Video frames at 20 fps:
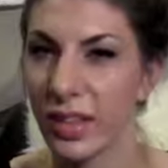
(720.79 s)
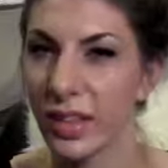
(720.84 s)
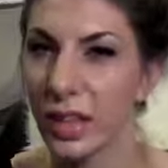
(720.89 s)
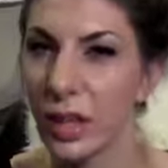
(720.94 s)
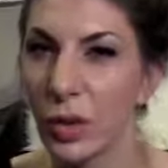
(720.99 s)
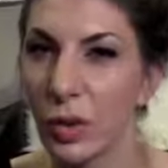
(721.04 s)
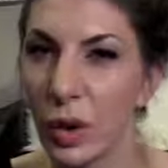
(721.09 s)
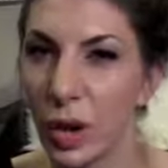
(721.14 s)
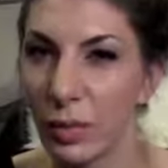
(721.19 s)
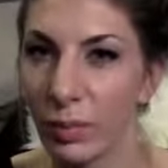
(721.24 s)
feels like
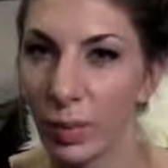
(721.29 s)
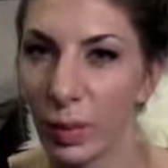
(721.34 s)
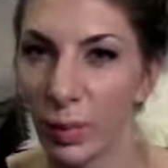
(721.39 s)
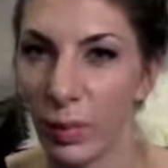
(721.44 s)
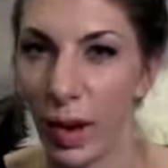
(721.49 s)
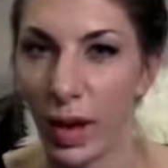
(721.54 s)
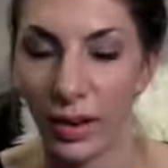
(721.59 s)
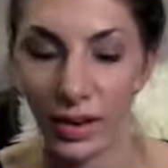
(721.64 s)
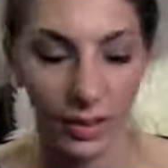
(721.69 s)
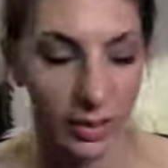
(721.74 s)
cucumber
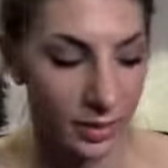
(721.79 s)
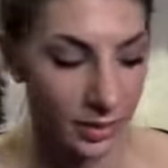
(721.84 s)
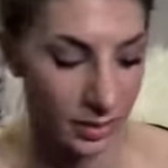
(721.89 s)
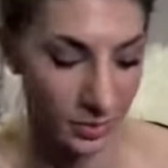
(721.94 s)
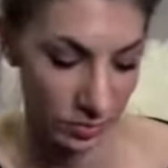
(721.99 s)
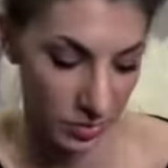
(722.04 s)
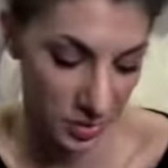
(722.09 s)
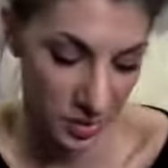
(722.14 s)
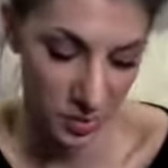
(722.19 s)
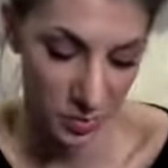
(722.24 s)
water.
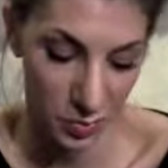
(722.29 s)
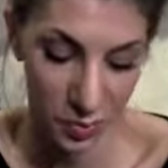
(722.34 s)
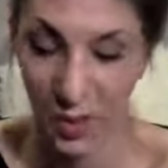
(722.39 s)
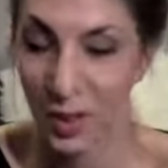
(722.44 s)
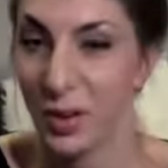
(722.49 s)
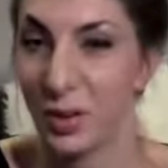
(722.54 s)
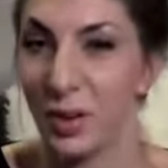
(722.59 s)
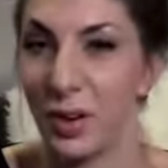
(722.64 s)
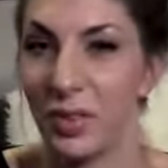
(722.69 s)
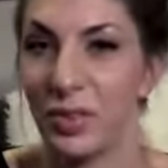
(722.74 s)
It feels
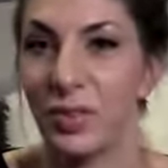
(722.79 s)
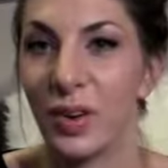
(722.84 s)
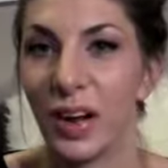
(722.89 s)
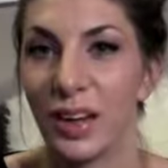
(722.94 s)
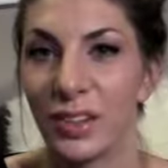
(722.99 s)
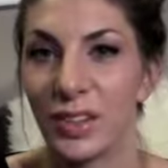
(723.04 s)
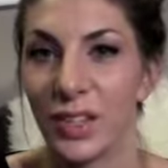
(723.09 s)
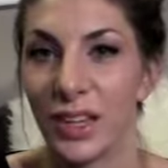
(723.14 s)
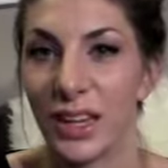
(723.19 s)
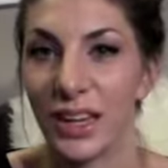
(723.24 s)
really
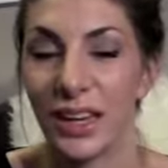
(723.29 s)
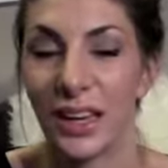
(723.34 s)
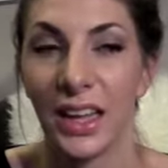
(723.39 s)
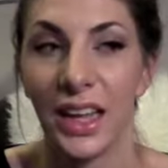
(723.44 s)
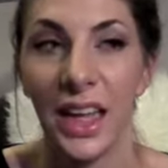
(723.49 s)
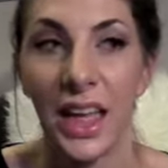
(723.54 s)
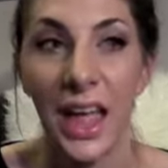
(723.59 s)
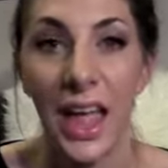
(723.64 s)
refreshing.